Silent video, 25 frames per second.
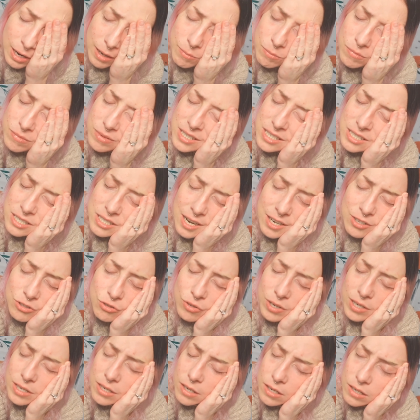
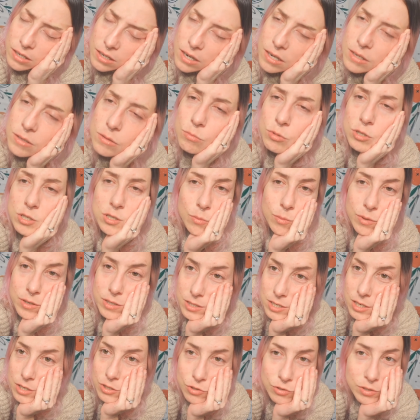am so
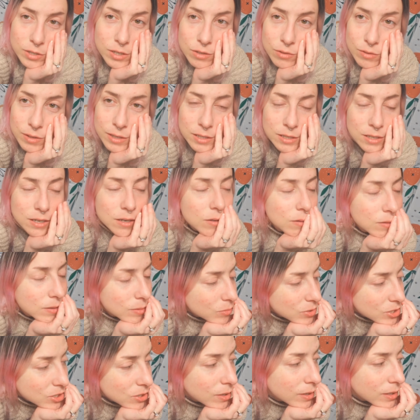exaggerating right now.
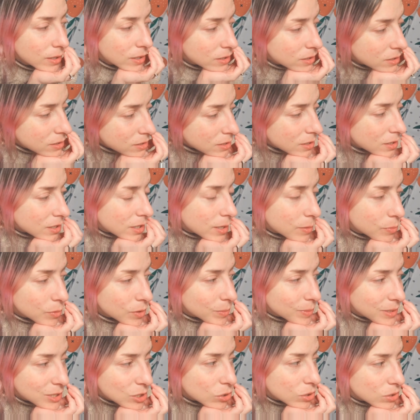I'm sorry. It
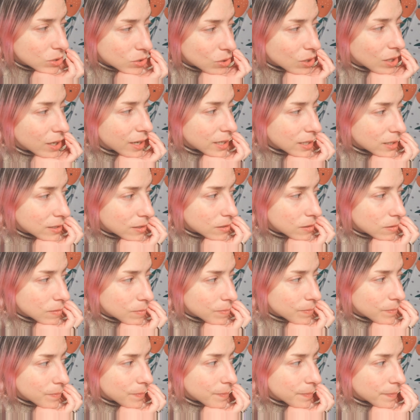probably took like
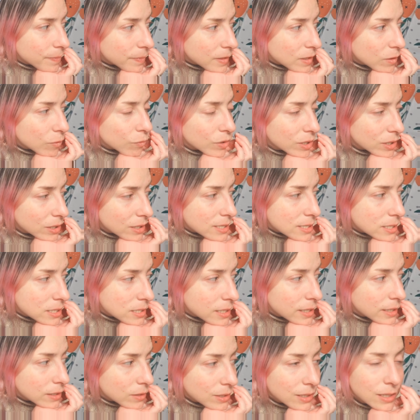
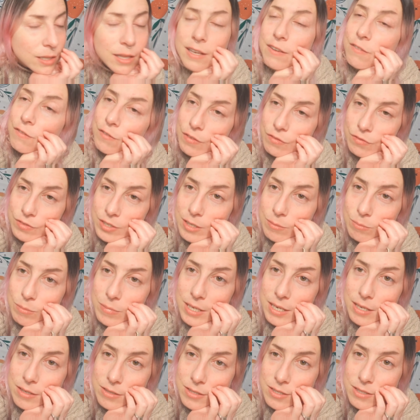realistically like 15
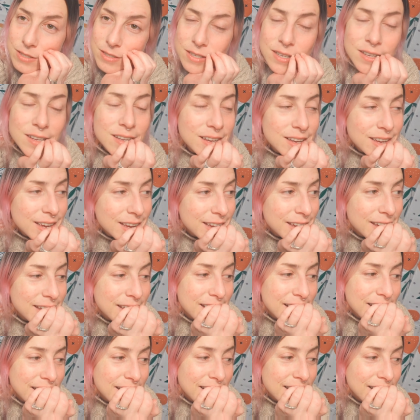minutes.
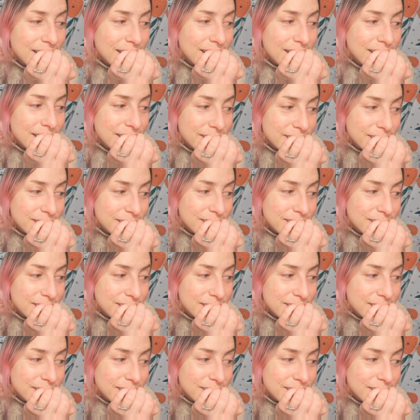But